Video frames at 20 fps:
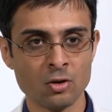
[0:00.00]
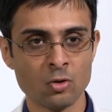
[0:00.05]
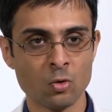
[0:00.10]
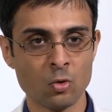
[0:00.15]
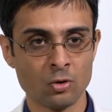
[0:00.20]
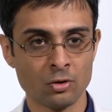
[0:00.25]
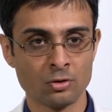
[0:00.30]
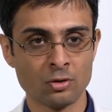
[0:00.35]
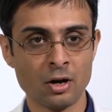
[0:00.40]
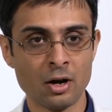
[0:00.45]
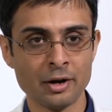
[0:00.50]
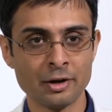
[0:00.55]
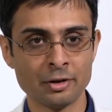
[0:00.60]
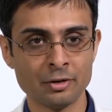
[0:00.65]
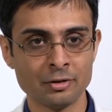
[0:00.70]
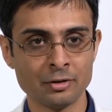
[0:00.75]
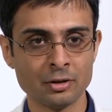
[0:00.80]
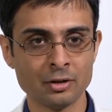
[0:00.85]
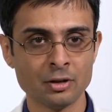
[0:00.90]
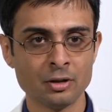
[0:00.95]
or
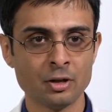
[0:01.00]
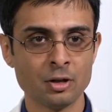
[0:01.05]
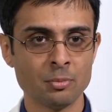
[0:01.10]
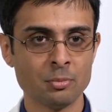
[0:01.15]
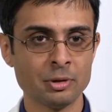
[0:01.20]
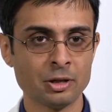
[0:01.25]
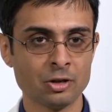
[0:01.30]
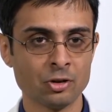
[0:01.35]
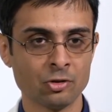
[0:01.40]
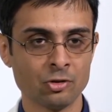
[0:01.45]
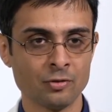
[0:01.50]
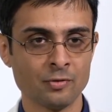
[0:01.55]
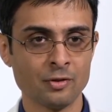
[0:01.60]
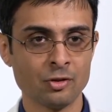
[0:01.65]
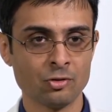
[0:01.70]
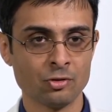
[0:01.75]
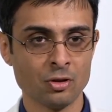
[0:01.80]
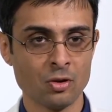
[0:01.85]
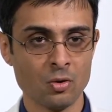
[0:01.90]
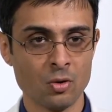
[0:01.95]
tired because of the
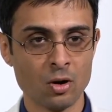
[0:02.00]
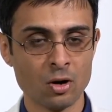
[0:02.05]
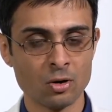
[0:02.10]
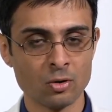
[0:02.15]
slow heart